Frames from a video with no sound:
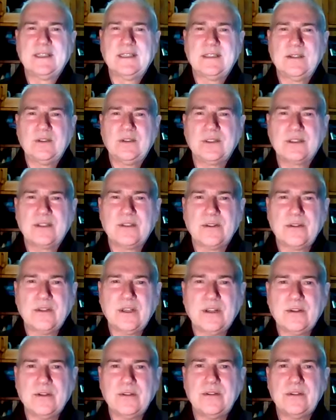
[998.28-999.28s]
and also
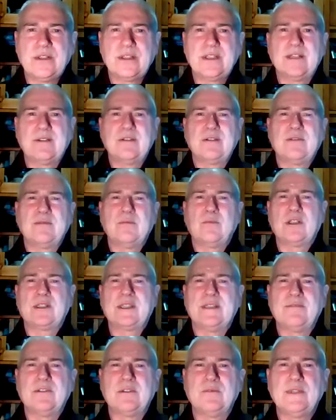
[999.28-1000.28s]
those that,
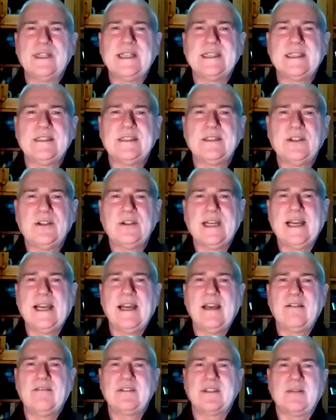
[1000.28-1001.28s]
whatever reason, you
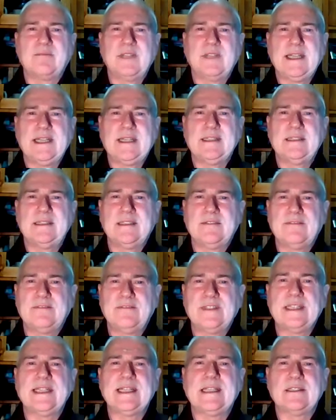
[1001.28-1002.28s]
have some negative
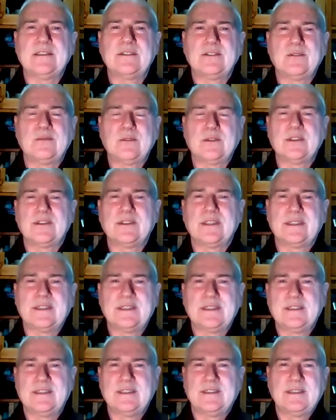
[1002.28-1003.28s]
feelings
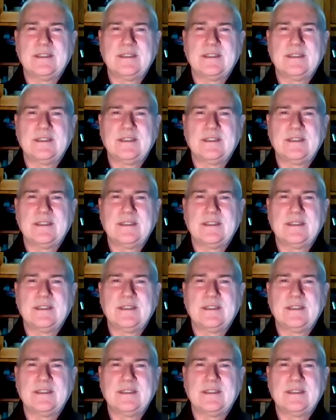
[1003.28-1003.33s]
towards.